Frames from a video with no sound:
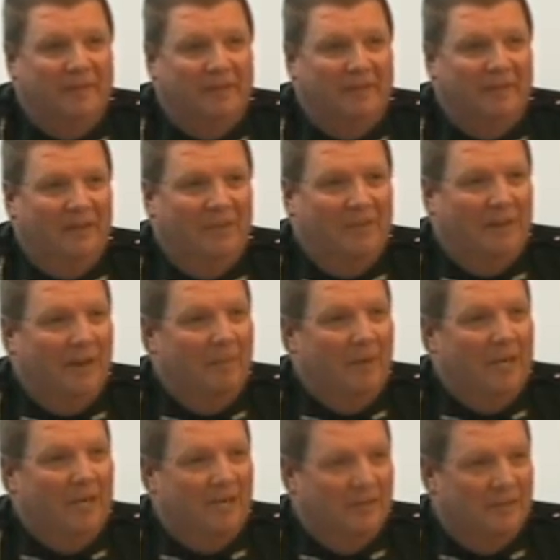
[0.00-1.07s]
and not try to
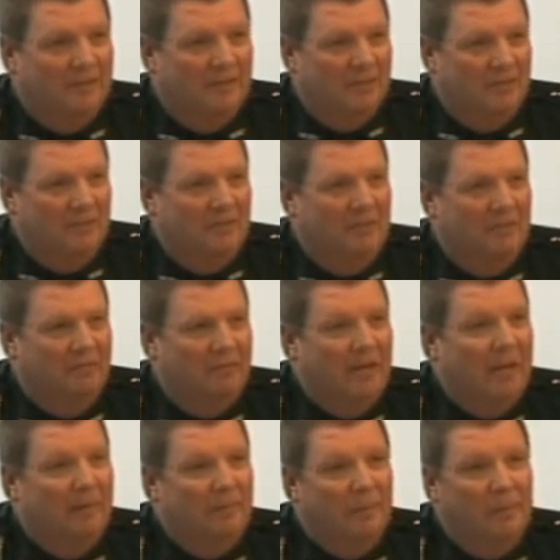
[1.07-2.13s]
make it a decision of
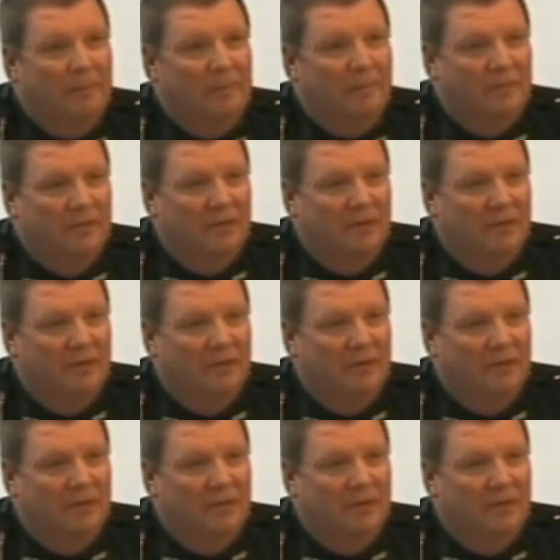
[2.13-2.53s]
5 people.